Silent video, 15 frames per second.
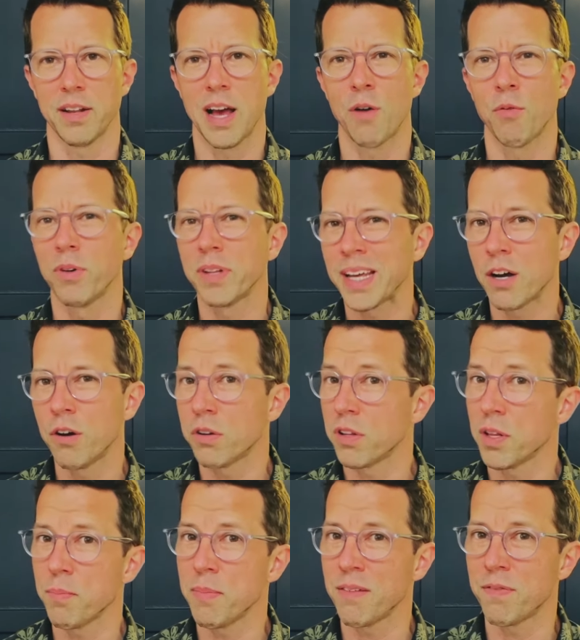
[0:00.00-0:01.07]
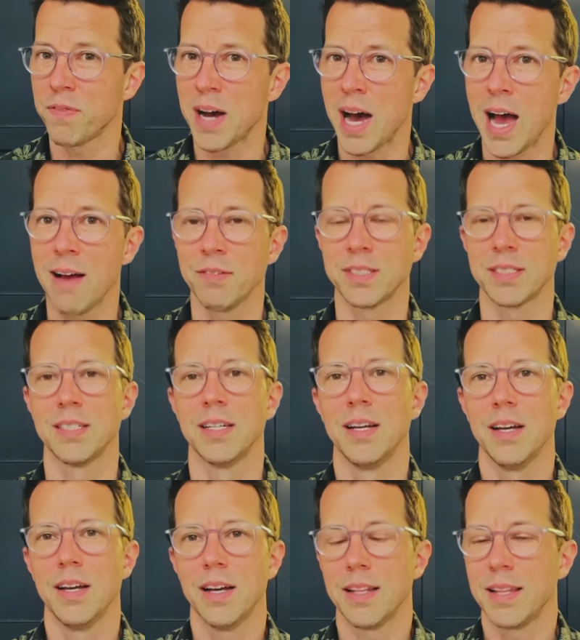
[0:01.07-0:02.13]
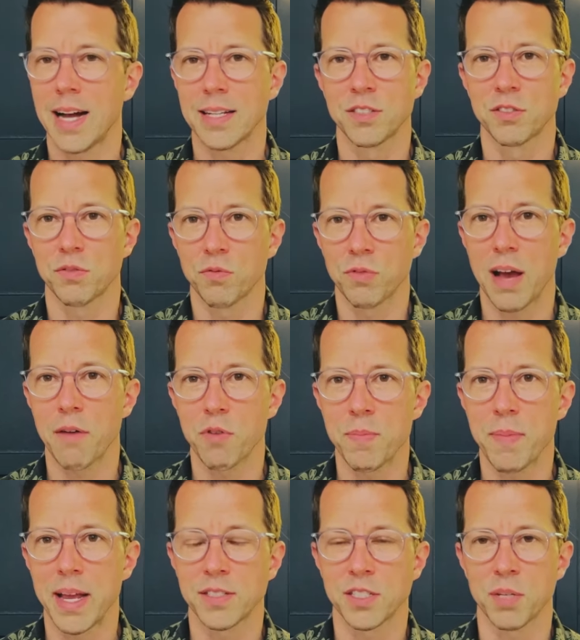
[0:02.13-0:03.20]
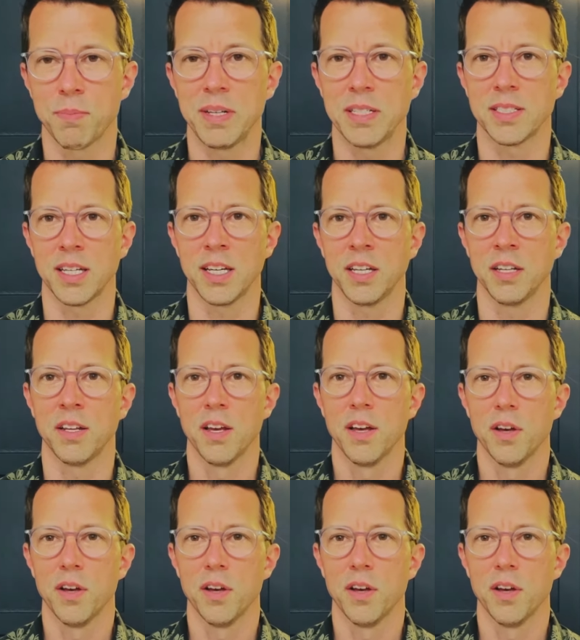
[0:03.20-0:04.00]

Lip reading: Now, will they go to the mid-5s? That remains to be seen.